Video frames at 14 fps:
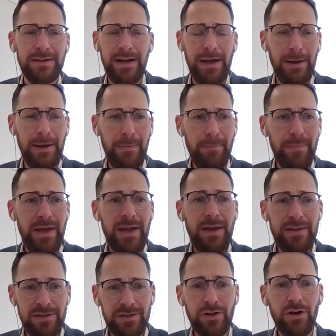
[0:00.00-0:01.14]
are
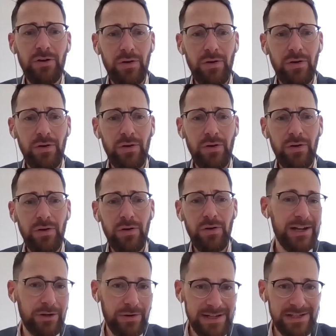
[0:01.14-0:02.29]
at
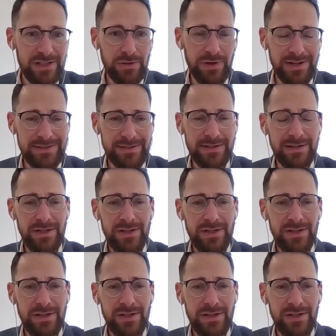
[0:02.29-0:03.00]
increased risk.